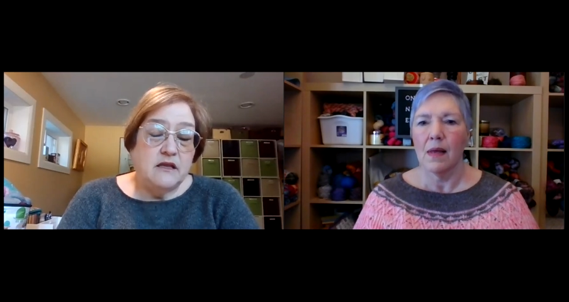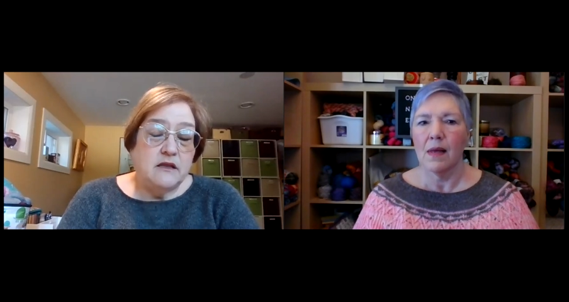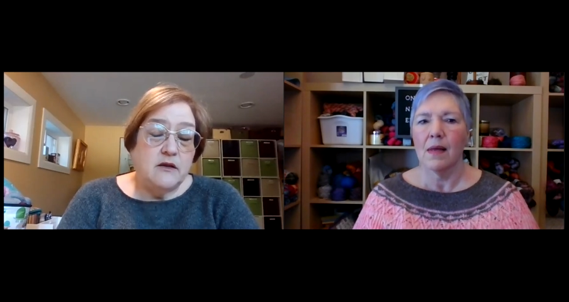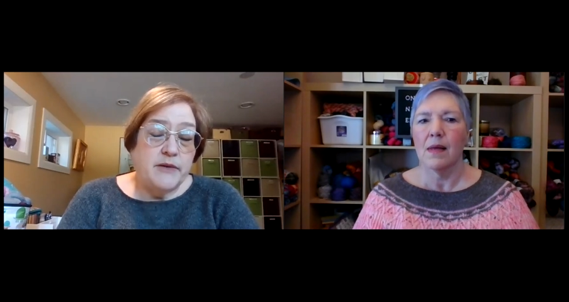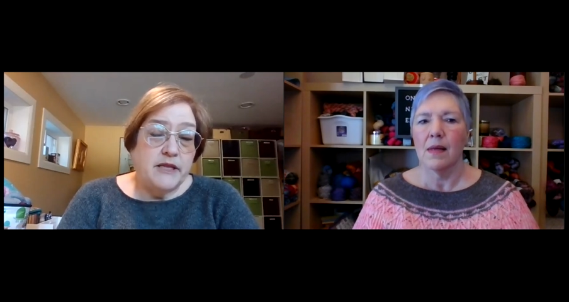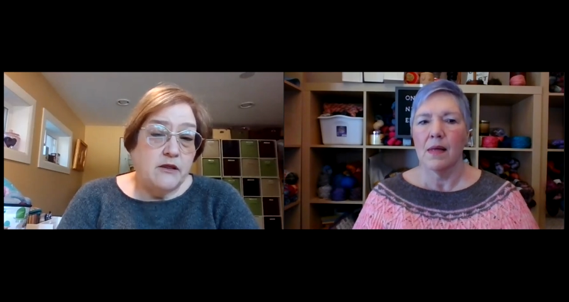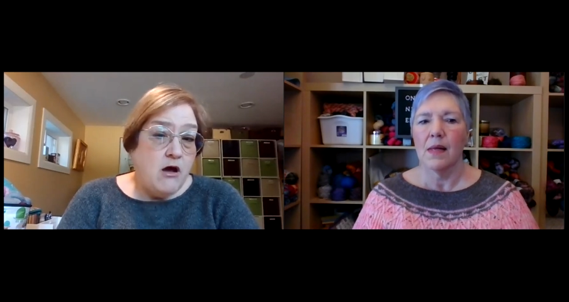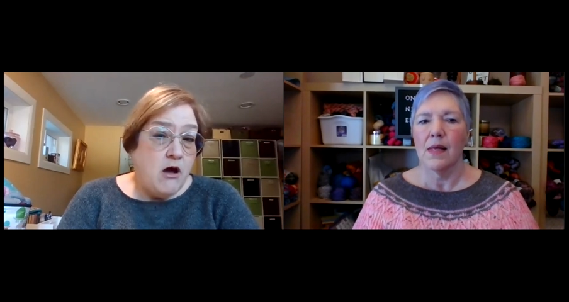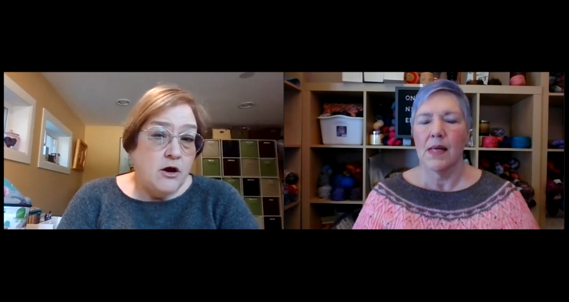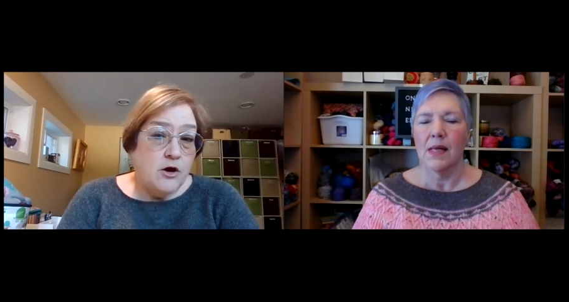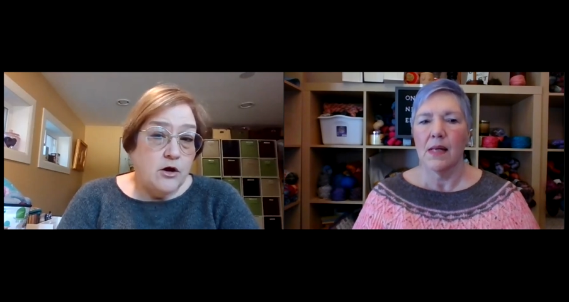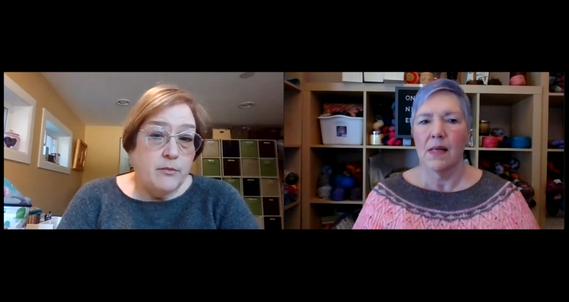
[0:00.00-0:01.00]
Speaker 1: it a little bit
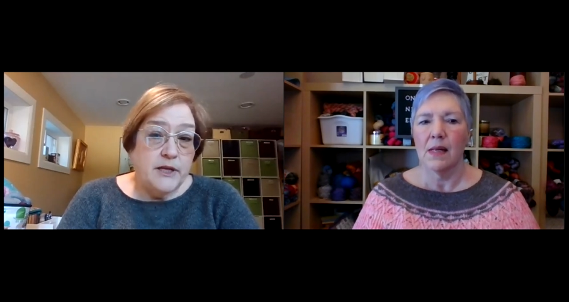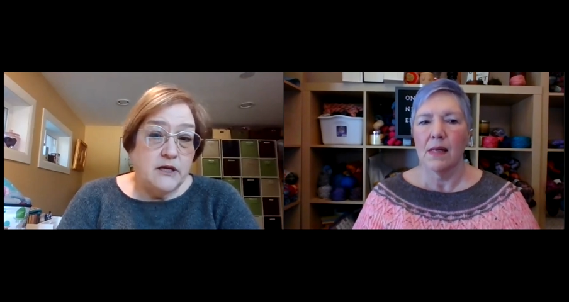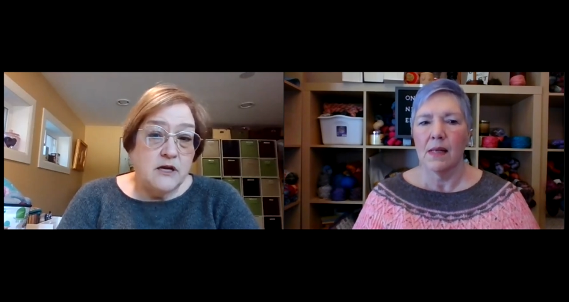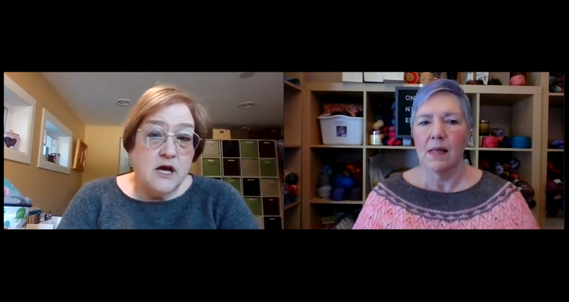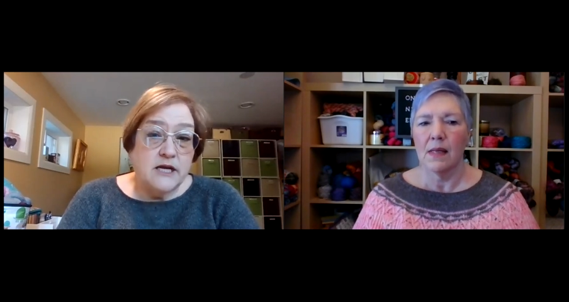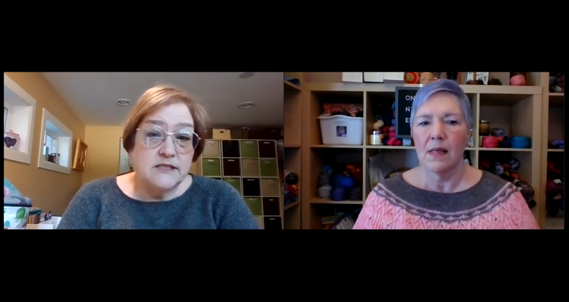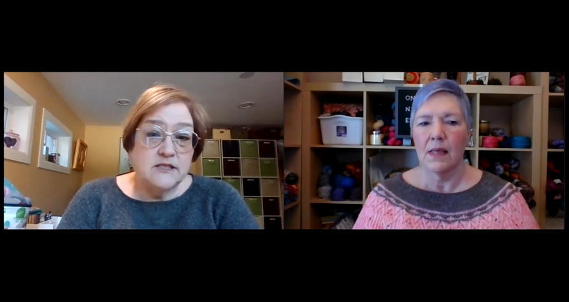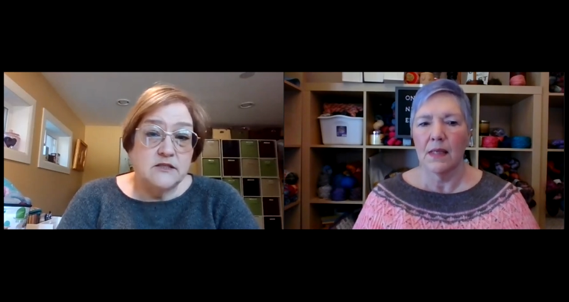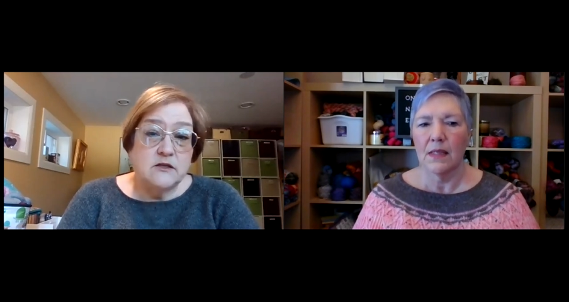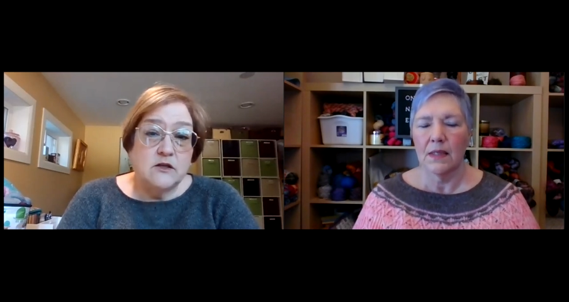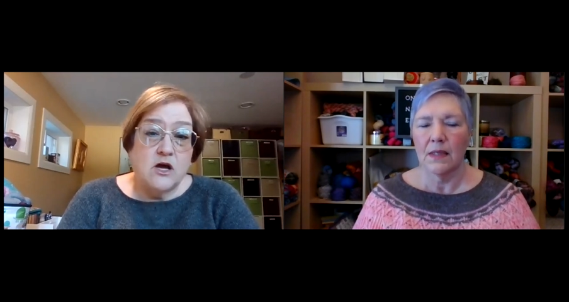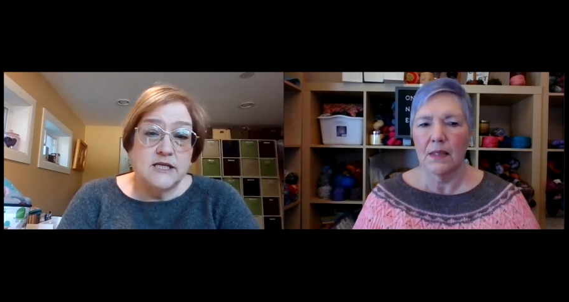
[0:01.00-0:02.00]
longer, but not as
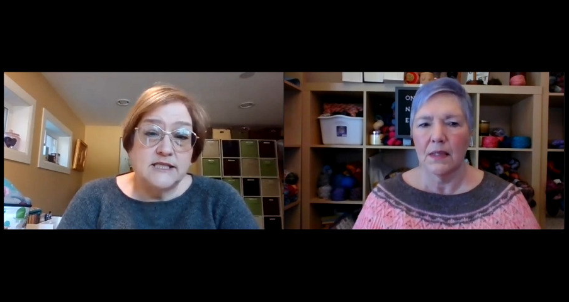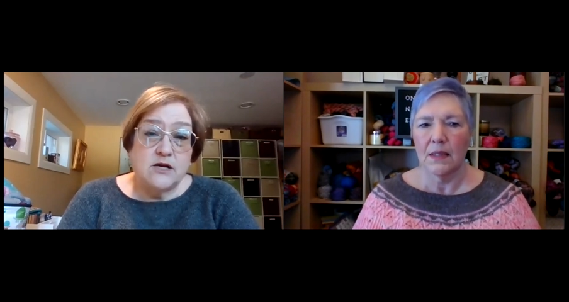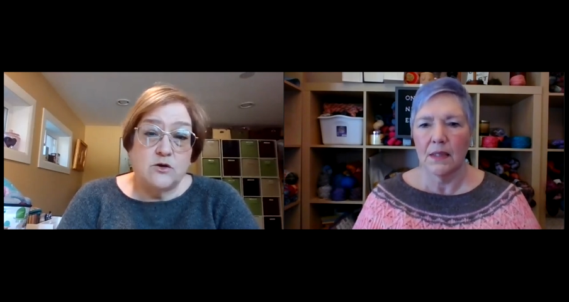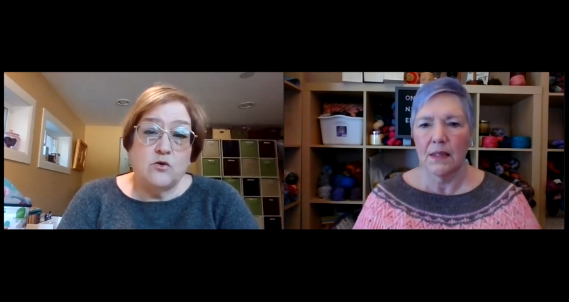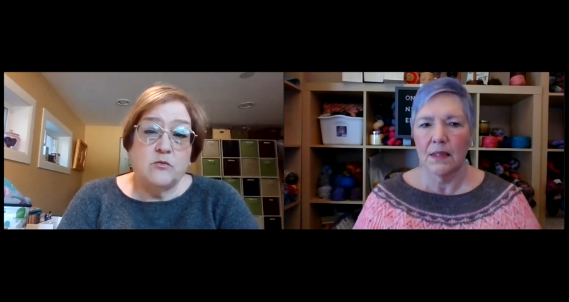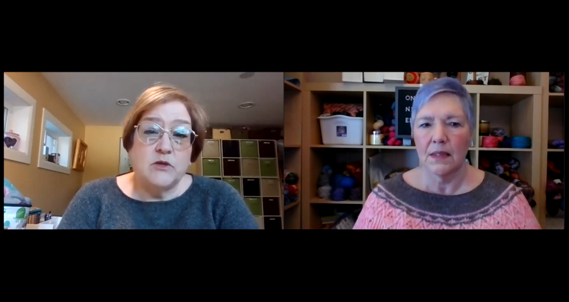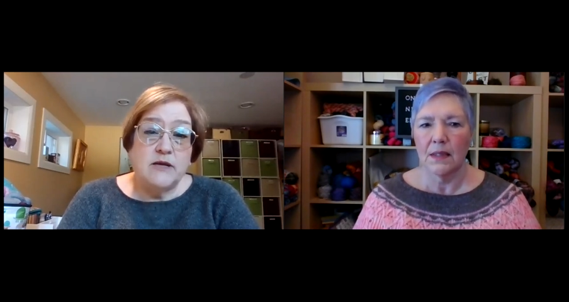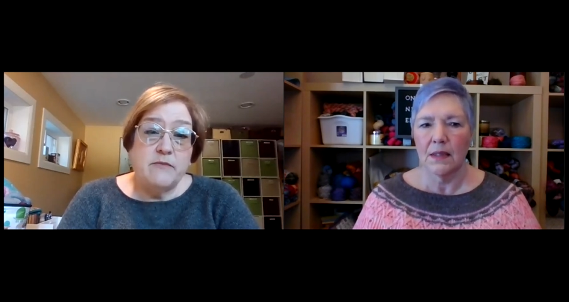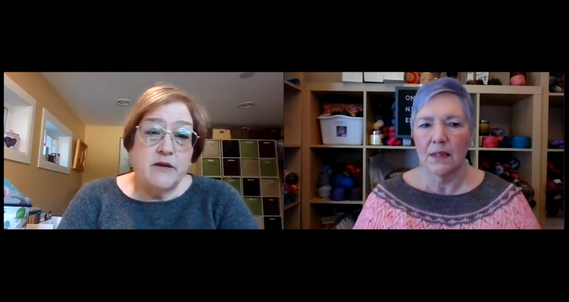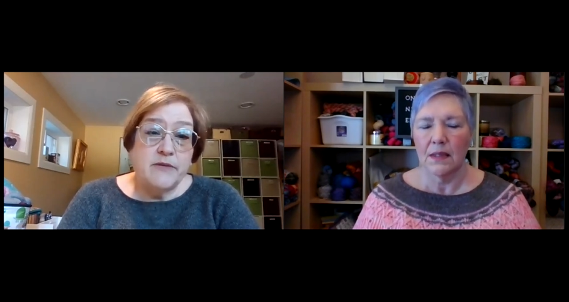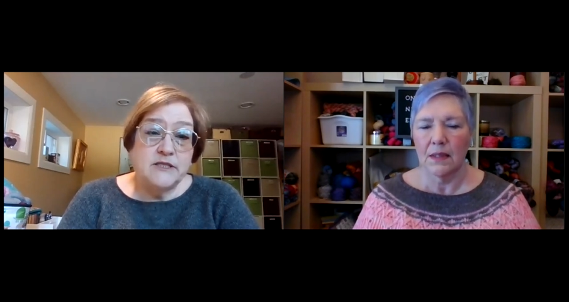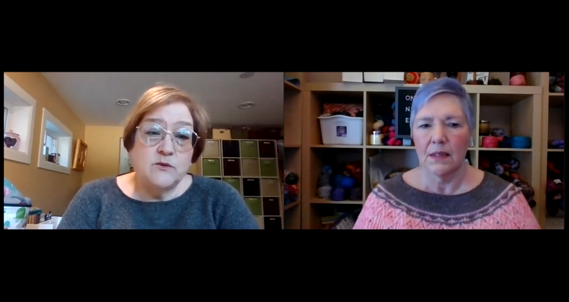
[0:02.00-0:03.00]
mm-hmm. long as I normally
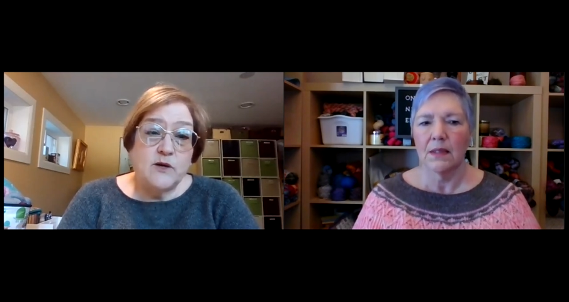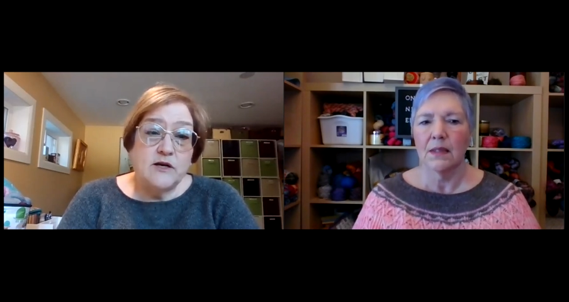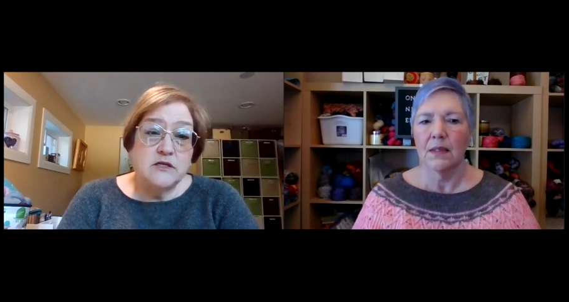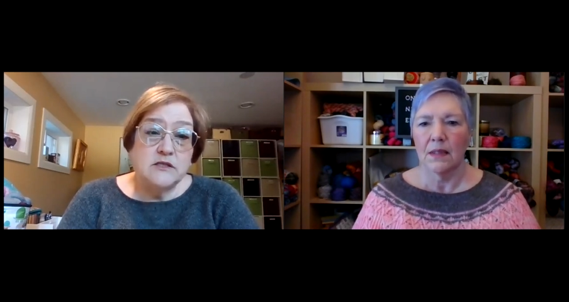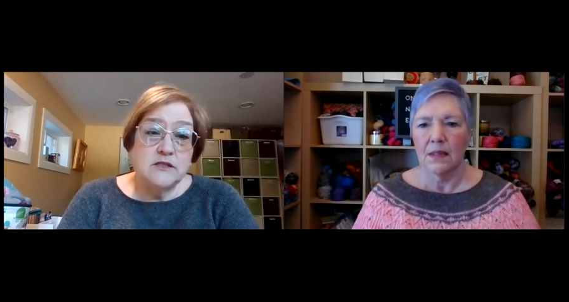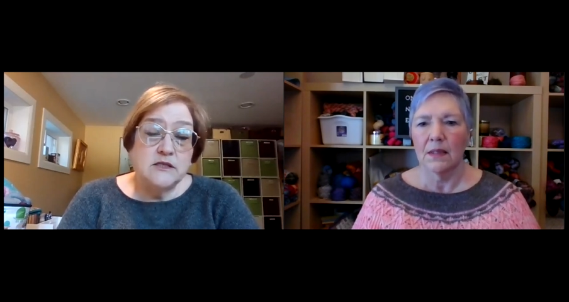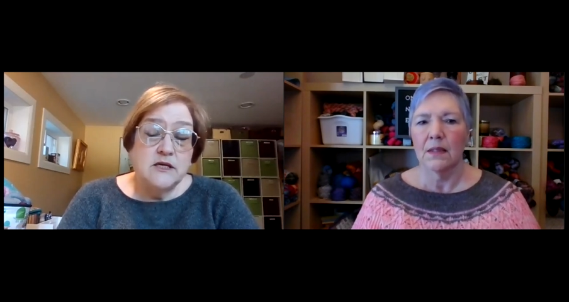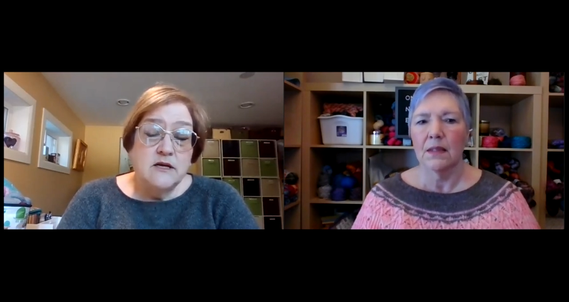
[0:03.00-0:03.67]
make my sweaters.